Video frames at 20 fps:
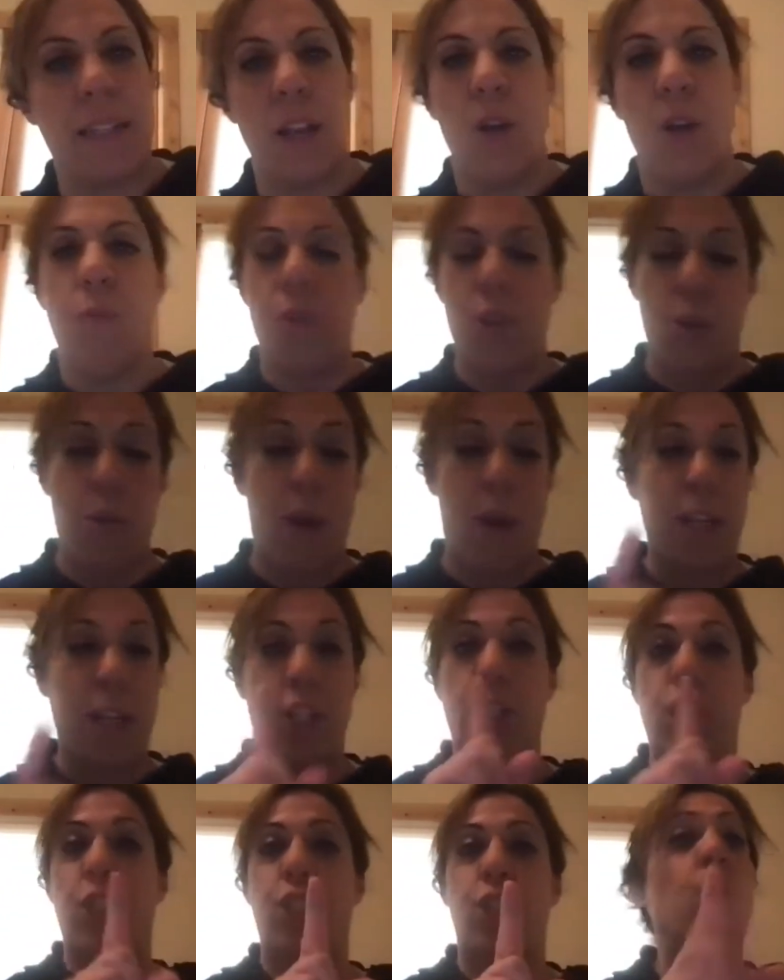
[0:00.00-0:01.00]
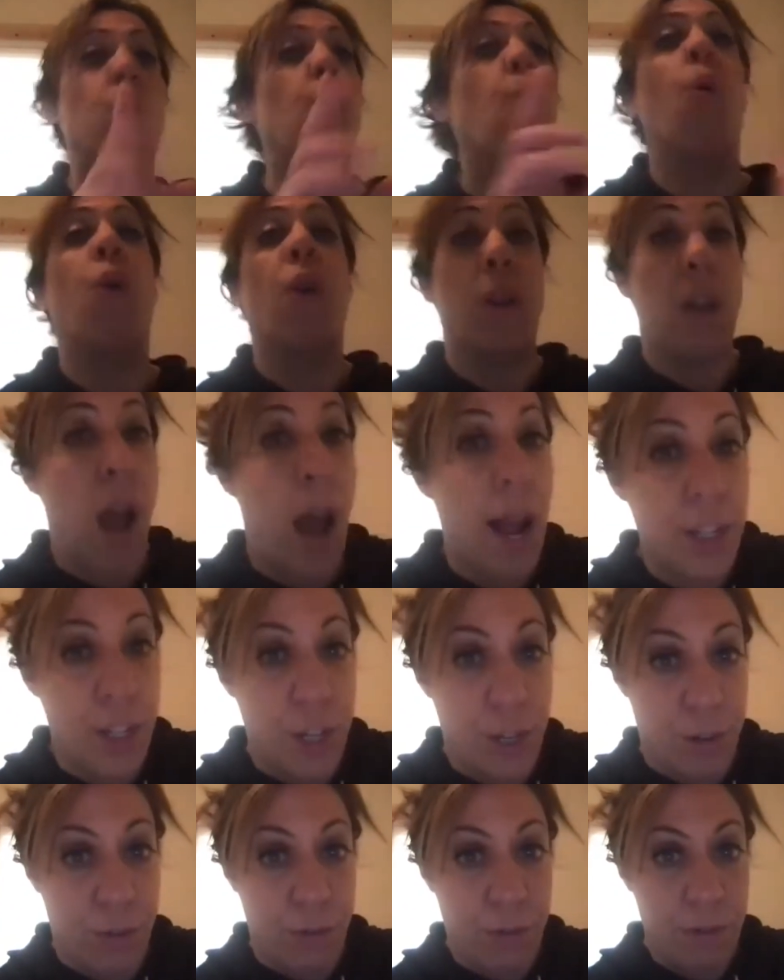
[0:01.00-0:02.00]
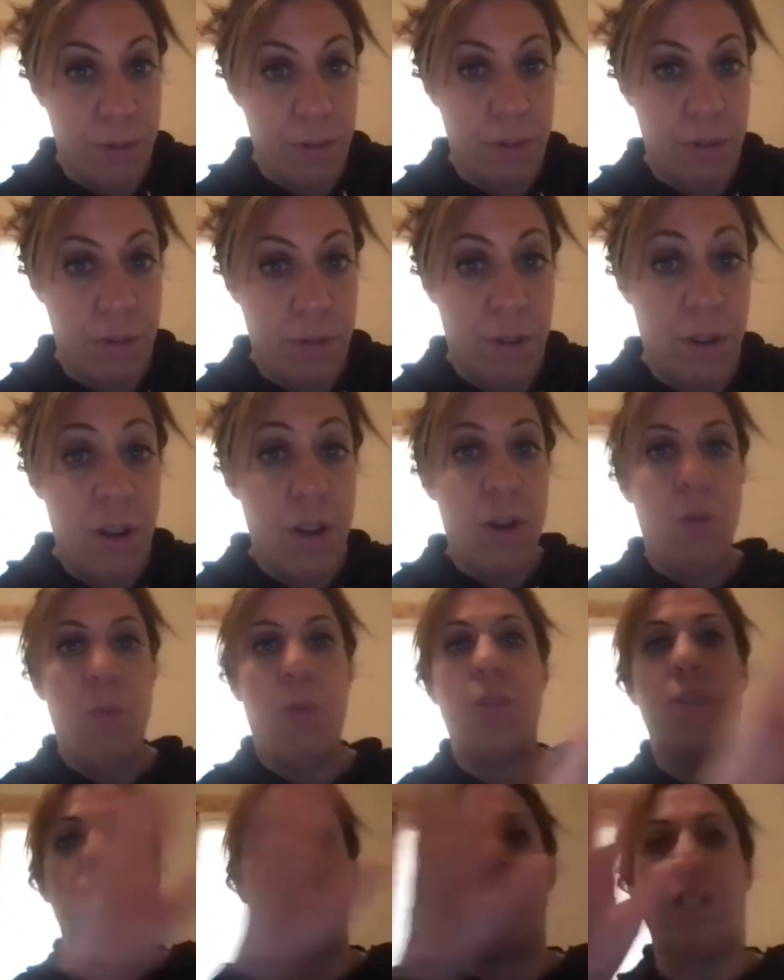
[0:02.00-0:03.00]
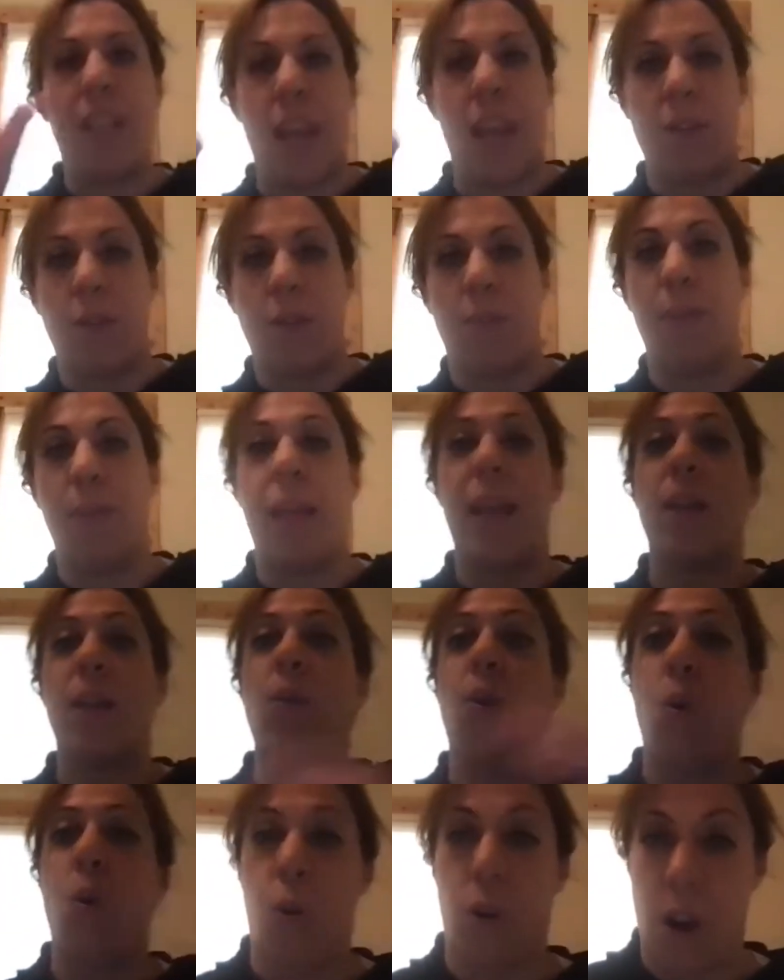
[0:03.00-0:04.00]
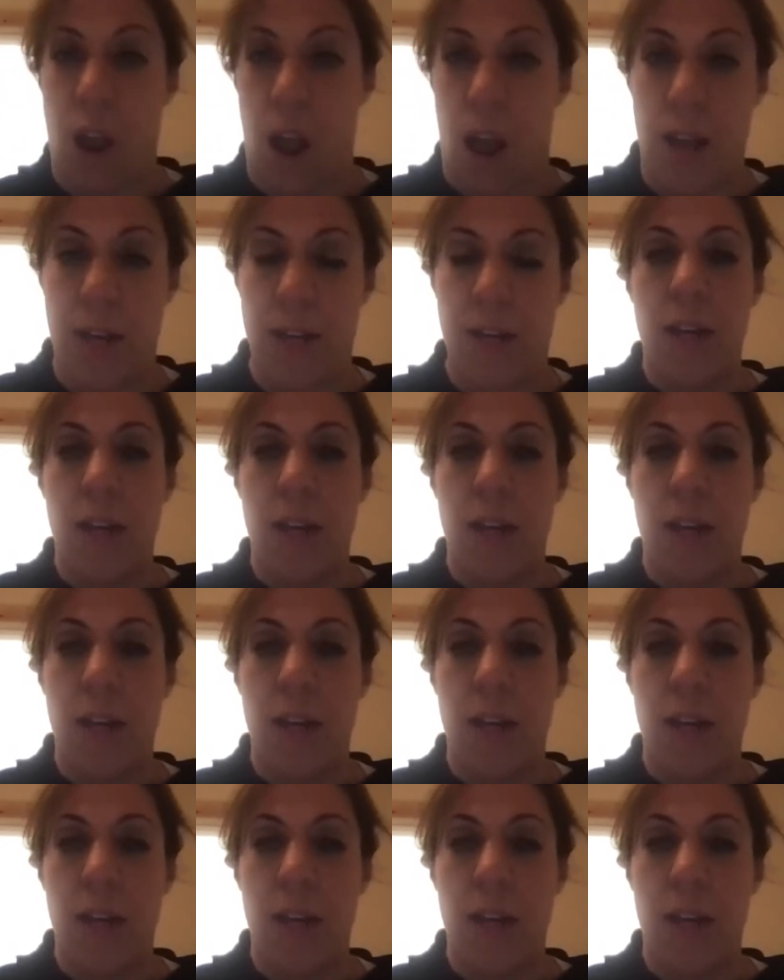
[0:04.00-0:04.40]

what you actually do or not do, whether you stay on the plan or not.